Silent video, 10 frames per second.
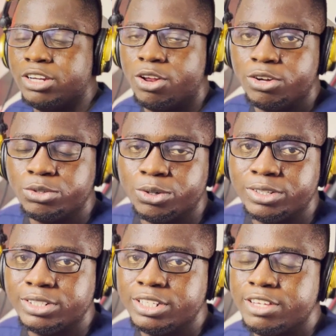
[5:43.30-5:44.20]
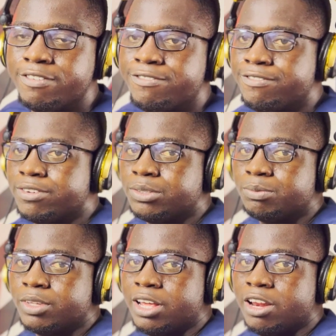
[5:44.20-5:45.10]
long run, if
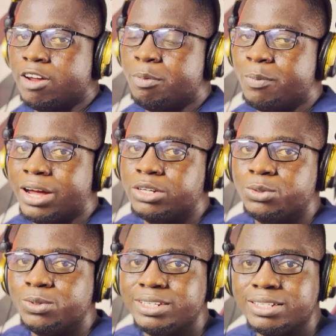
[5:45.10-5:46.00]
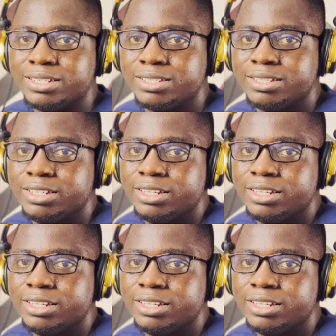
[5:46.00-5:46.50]
a lot of people are doing this